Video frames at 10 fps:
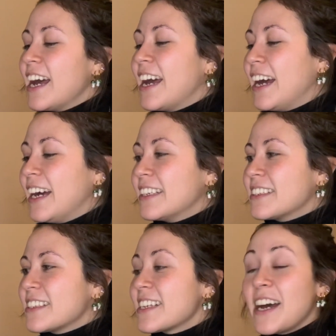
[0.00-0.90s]

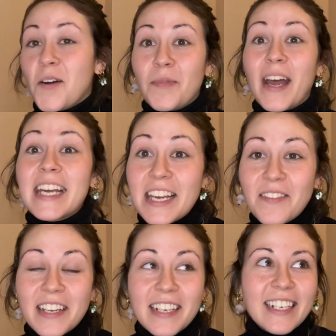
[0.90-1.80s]
And I
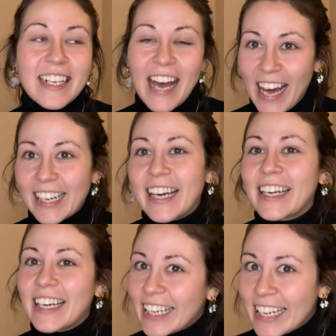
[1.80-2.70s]
even had
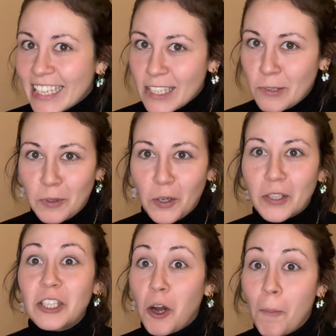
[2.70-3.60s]
like a list with all
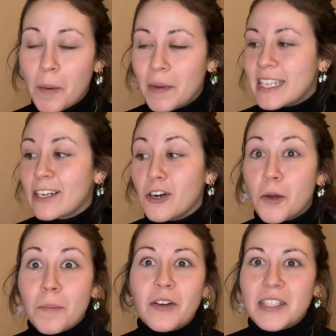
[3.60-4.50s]
the compliments I
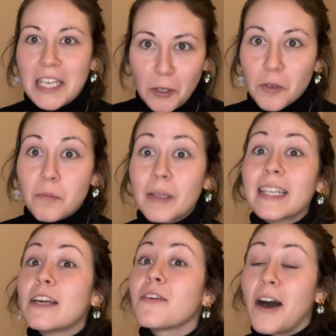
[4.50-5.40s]
got, because I couldn't
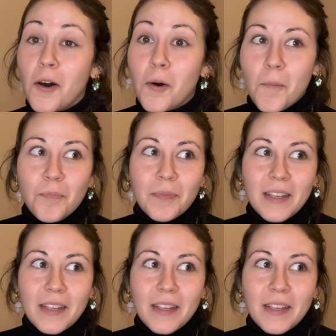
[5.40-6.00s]
believe how